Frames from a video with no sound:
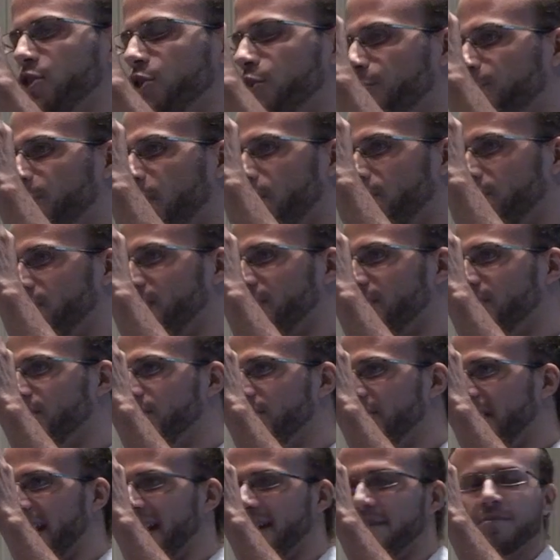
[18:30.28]
two postage
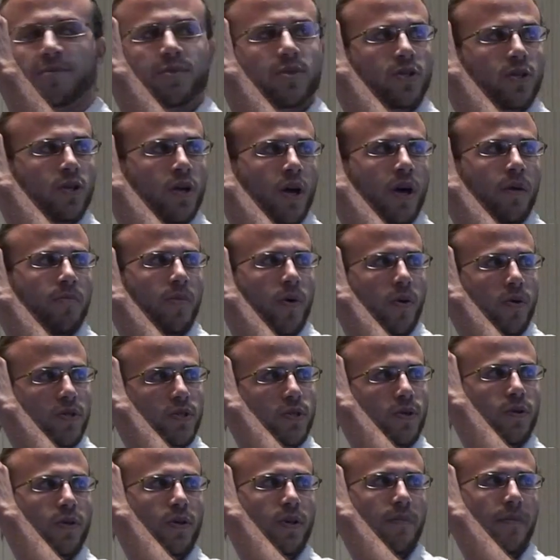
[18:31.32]
stamps. But what's
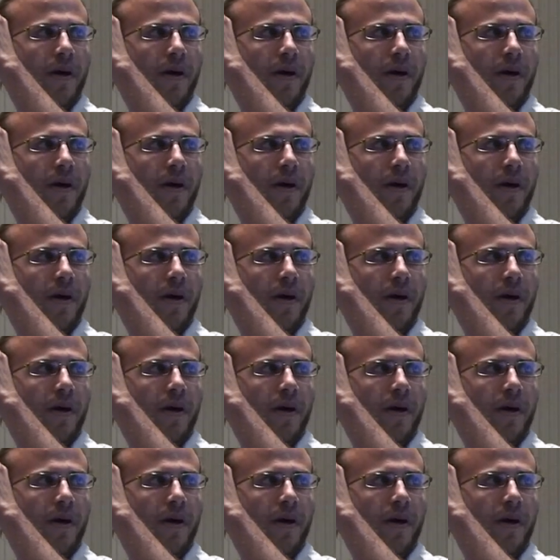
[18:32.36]
cool